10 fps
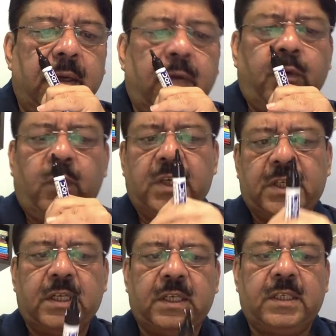We will
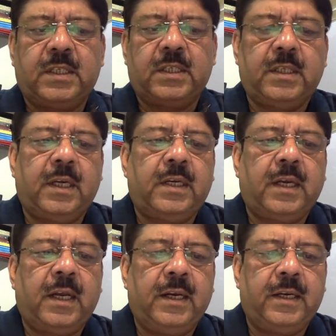discuss it
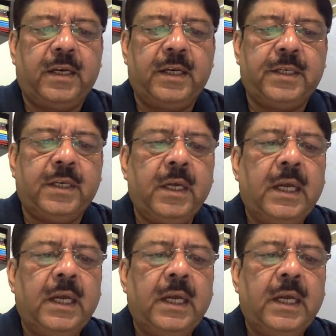a little later.